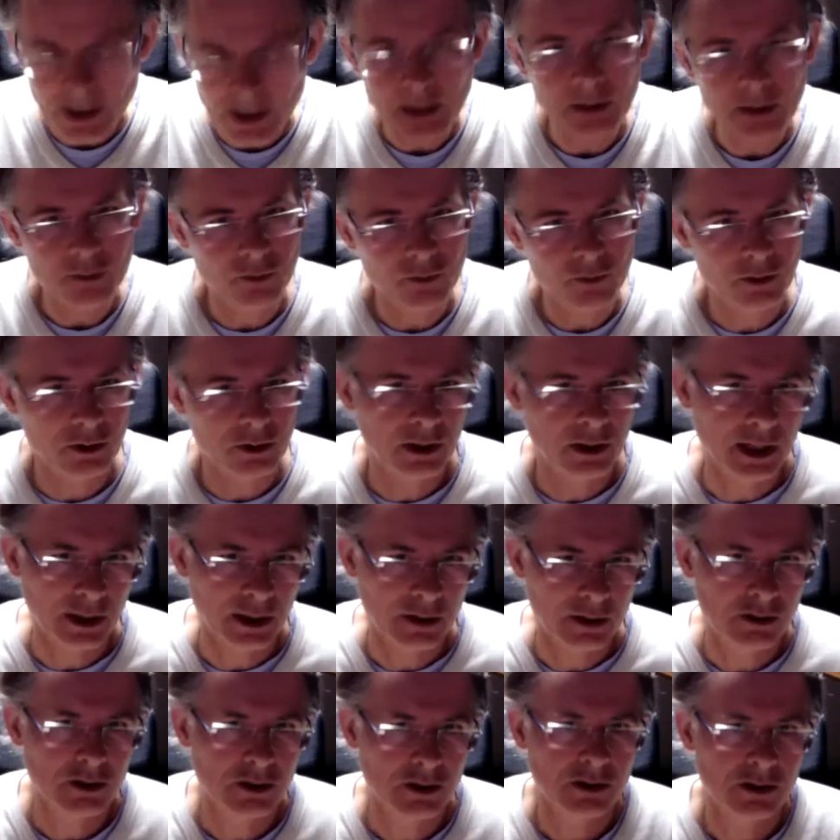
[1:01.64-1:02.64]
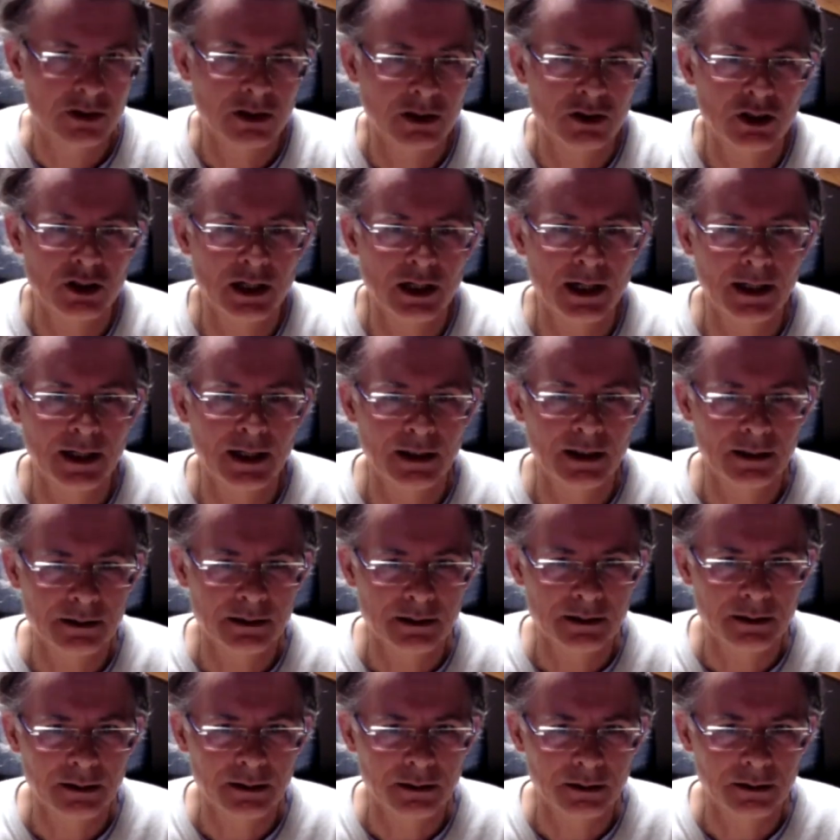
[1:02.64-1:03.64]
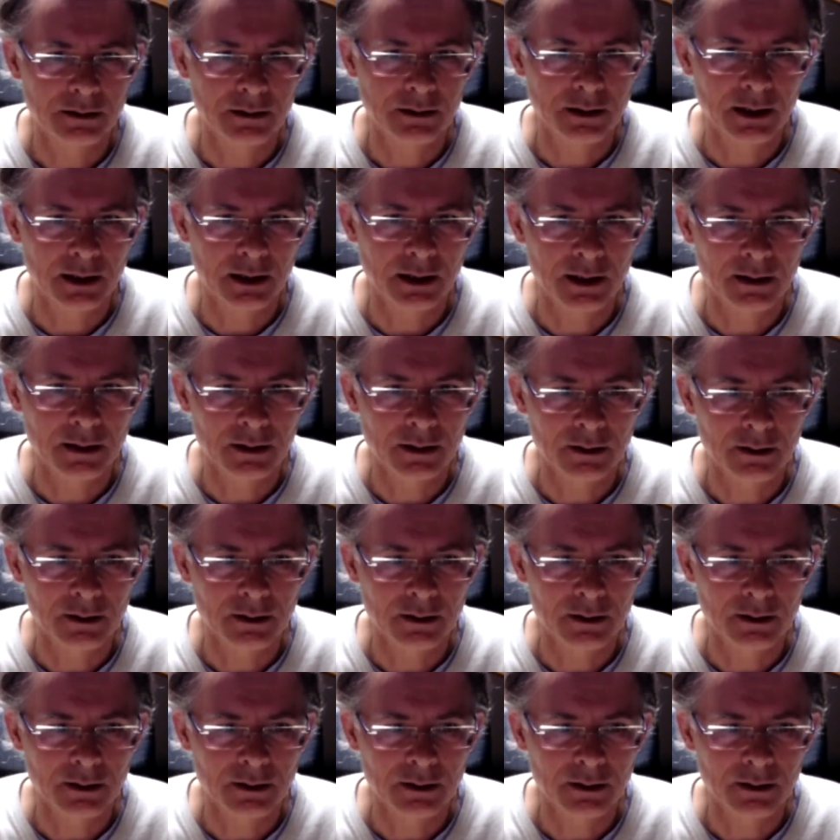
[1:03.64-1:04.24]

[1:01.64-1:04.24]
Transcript: field of connections a child is in,